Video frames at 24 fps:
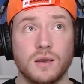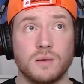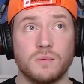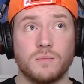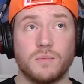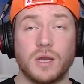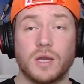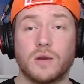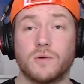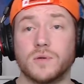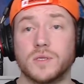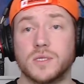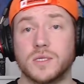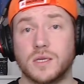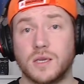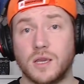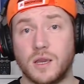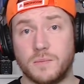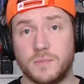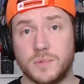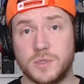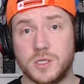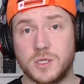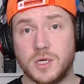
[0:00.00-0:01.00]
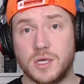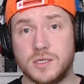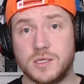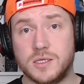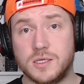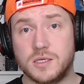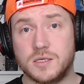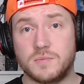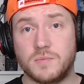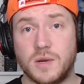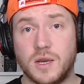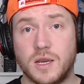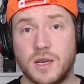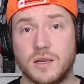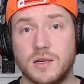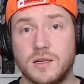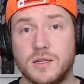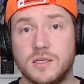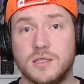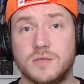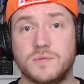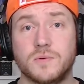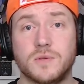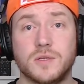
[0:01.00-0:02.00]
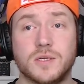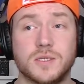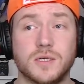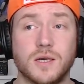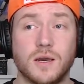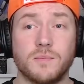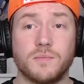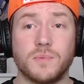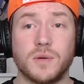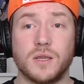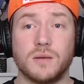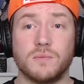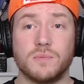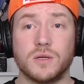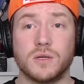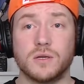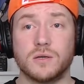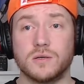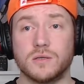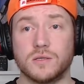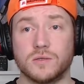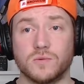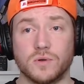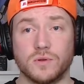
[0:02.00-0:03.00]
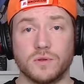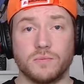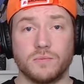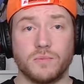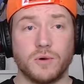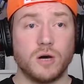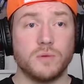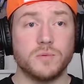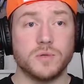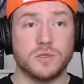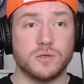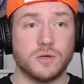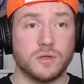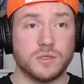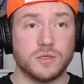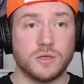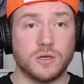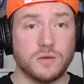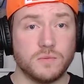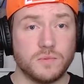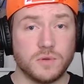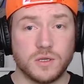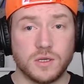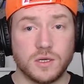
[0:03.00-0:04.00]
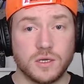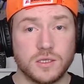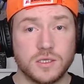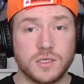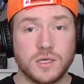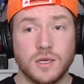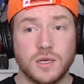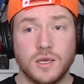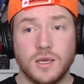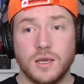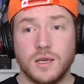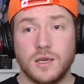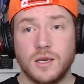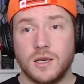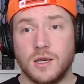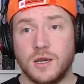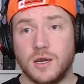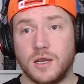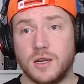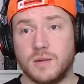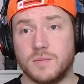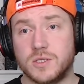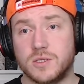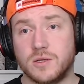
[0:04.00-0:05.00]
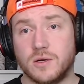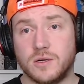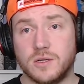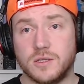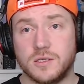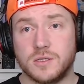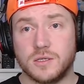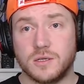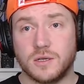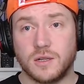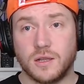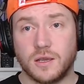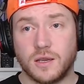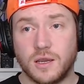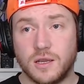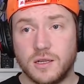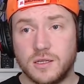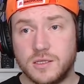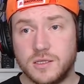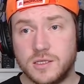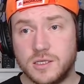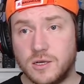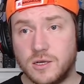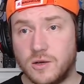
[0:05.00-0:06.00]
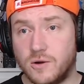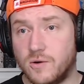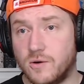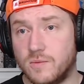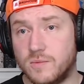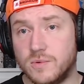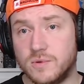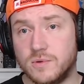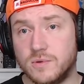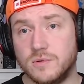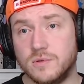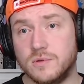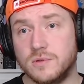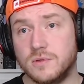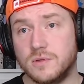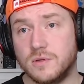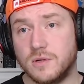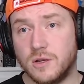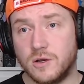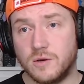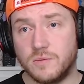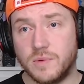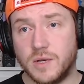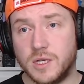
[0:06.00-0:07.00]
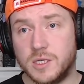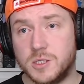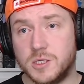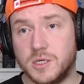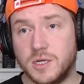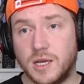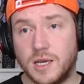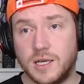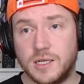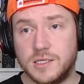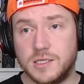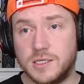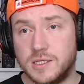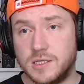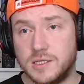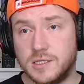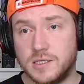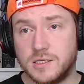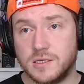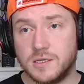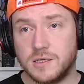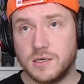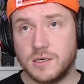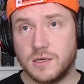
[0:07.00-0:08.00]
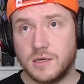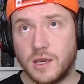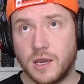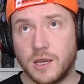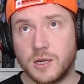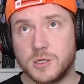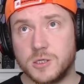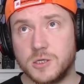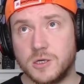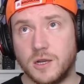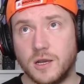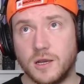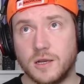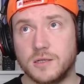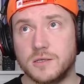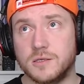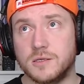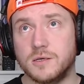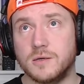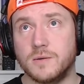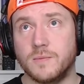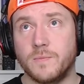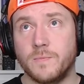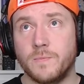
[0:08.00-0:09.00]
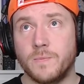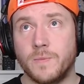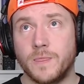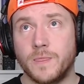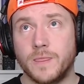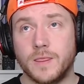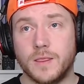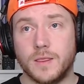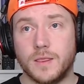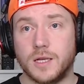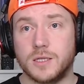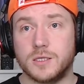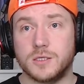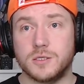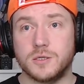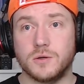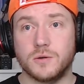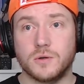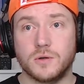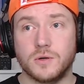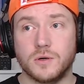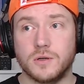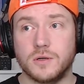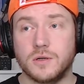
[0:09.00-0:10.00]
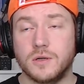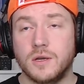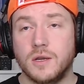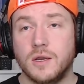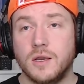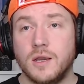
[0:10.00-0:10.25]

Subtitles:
backwards cap chase is back, at least for the time being, because, well, the barbers aren't open yet, and I'm starting to look like a terrible low-budget 80s action actor, and that's no good.